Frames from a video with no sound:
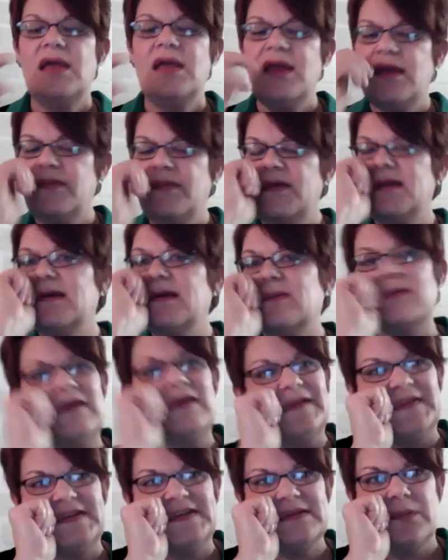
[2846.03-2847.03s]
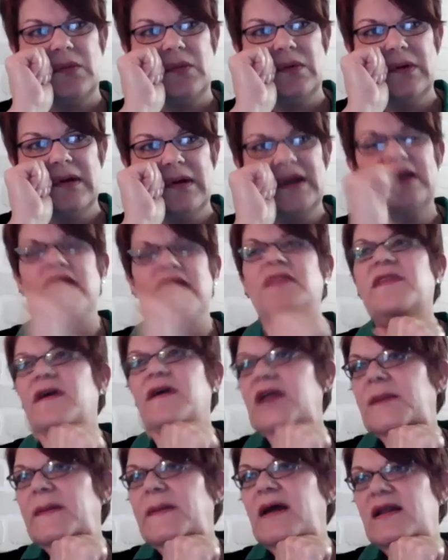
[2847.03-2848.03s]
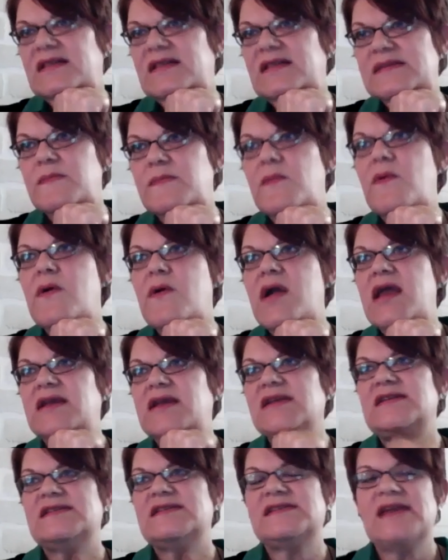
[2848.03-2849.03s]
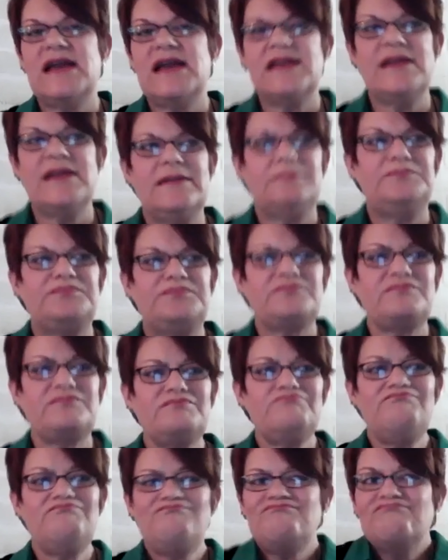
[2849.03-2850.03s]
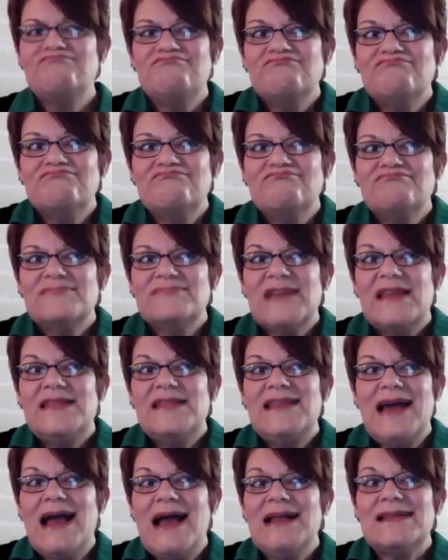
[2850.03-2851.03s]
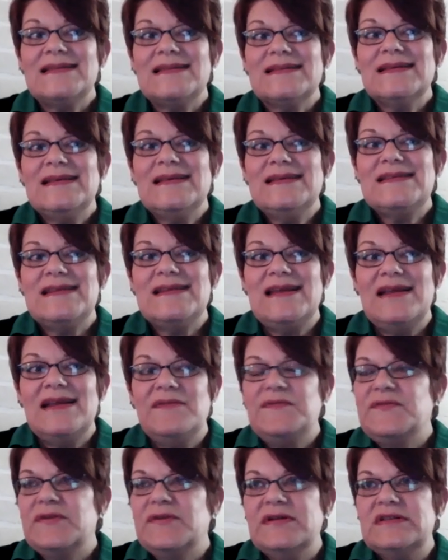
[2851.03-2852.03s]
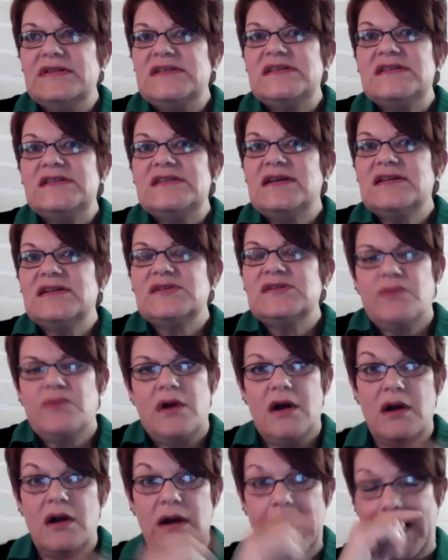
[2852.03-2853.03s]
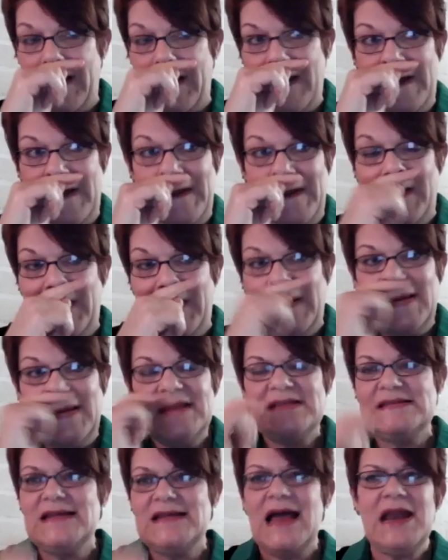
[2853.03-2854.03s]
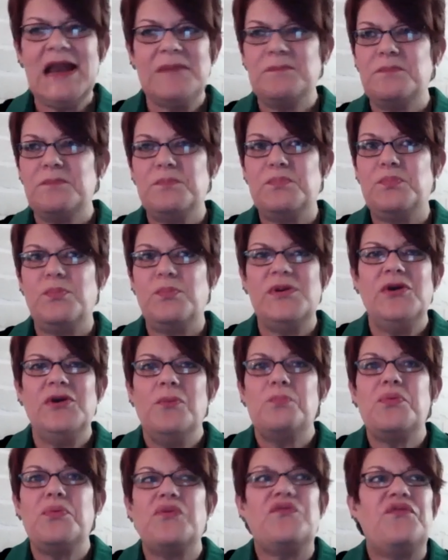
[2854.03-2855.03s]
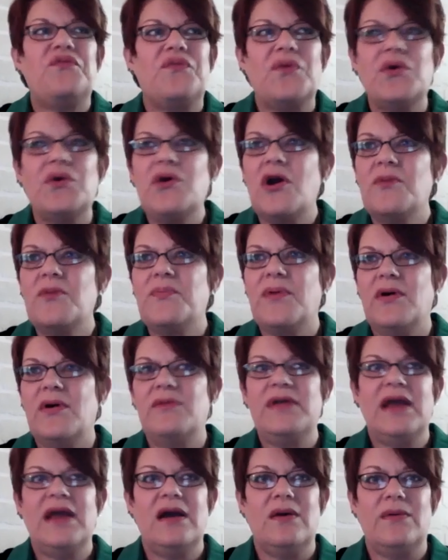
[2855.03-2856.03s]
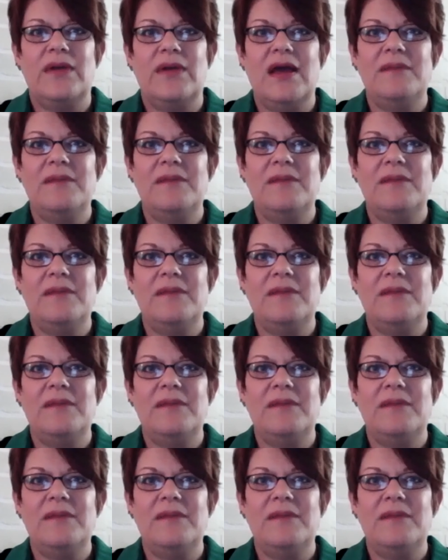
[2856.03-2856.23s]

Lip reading: And then I read some more and I thought about it some more and I decided that is an inference that is wrong. It's not, we don't prefer our pronoun.